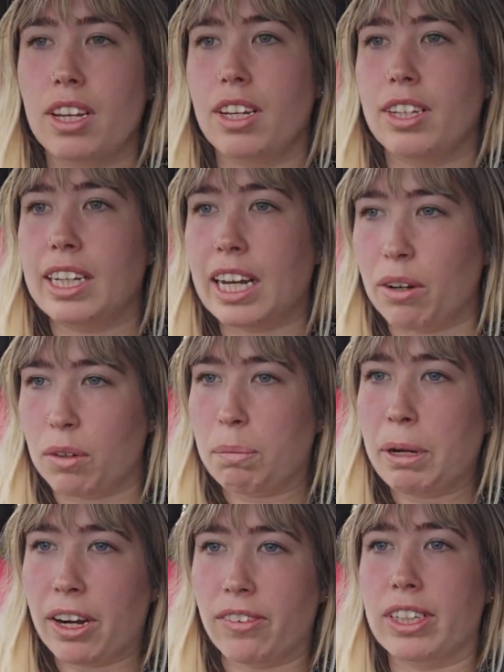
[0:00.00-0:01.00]
Now,
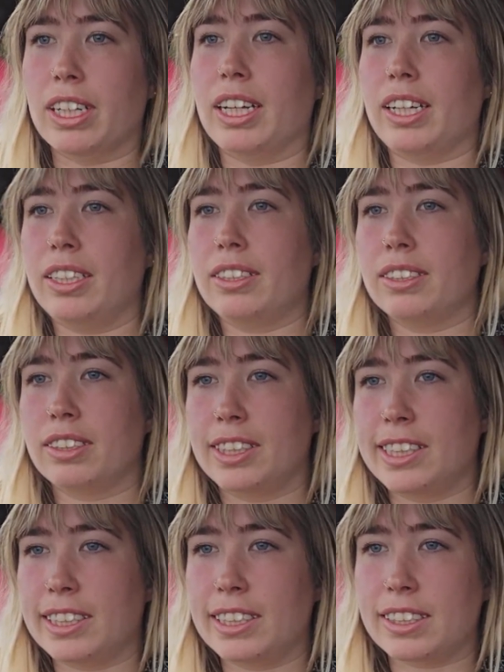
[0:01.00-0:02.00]
apparently,
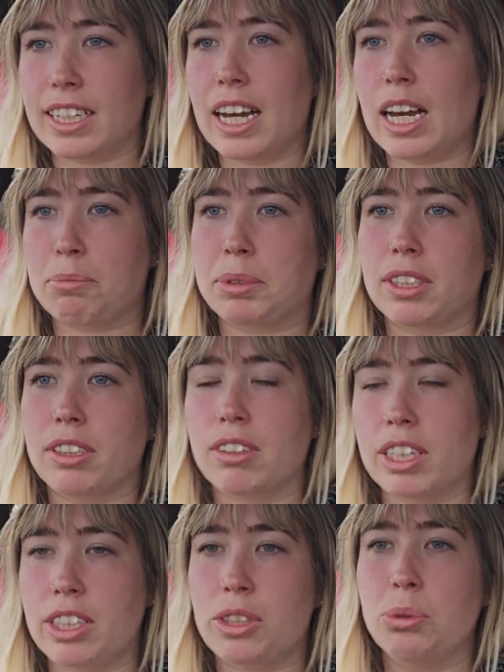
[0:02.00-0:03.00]
this is
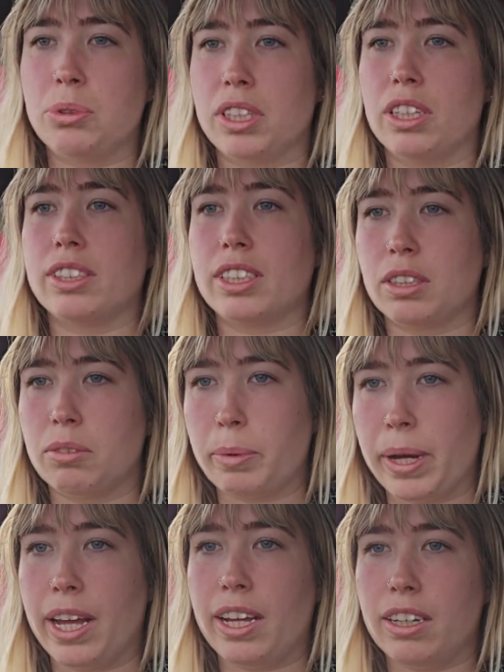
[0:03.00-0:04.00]
absolutely useless in the
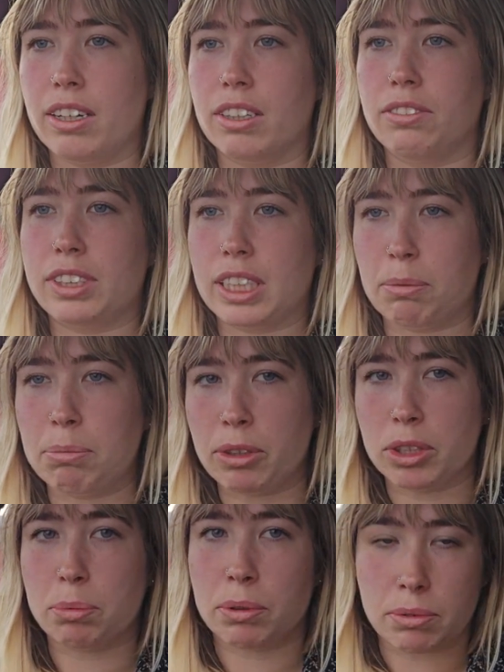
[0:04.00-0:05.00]
wet. I've seen
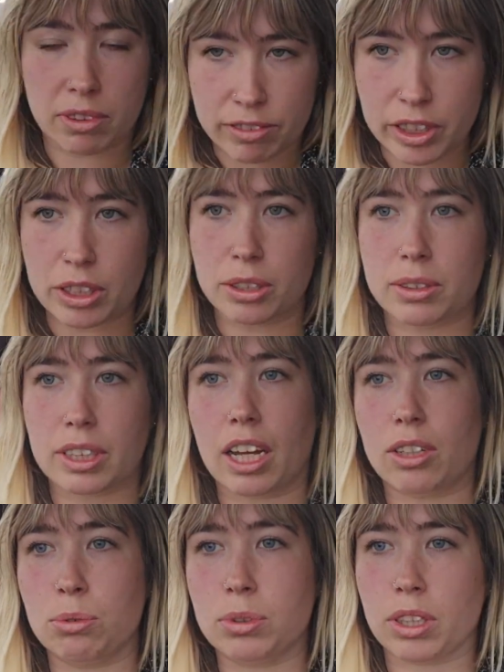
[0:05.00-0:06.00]
multiple reviews,
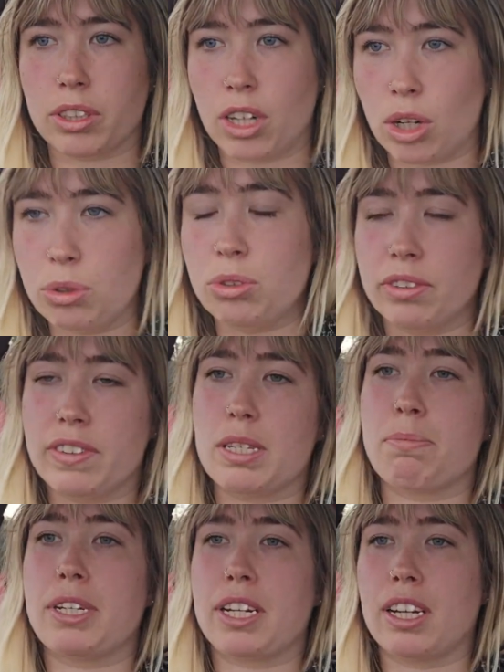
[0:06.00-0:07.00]
and also the owner of this
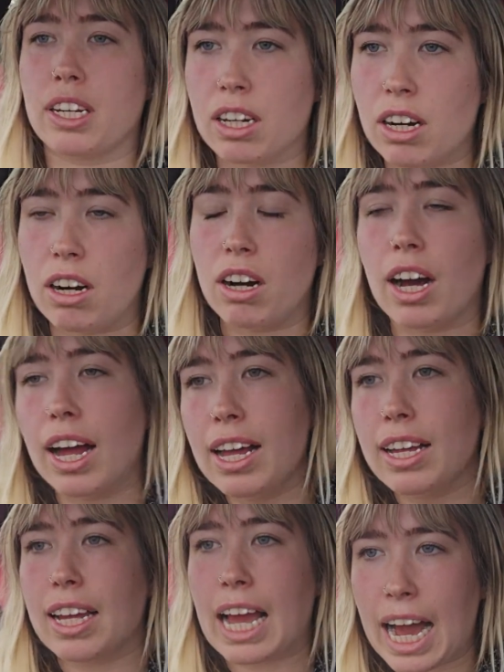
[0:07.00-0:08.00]
particular car
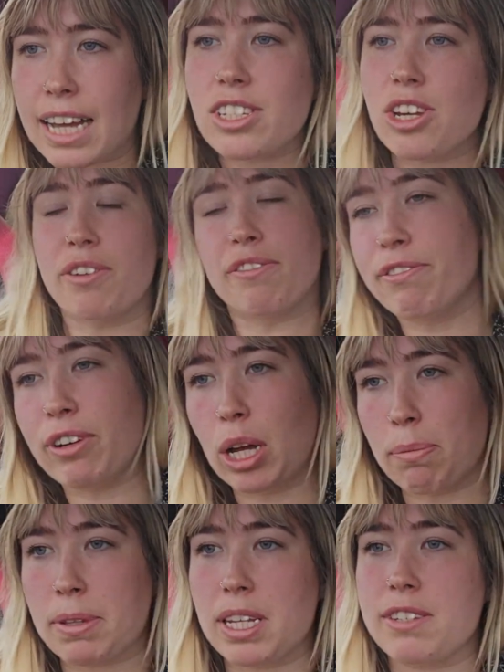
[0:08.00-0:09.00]
has
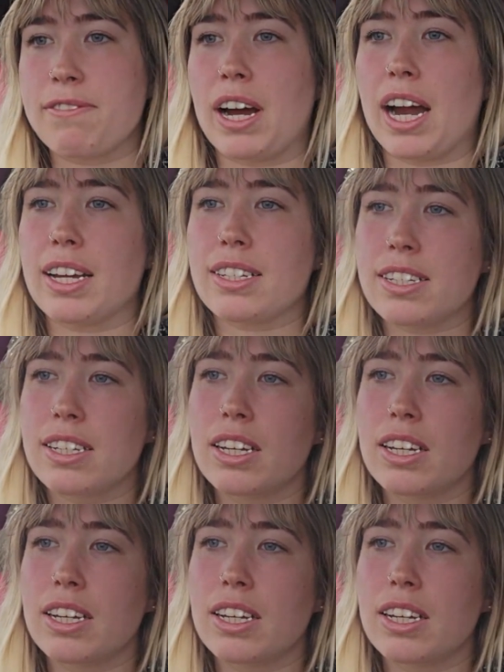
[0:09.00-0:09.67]
confirmed this fact.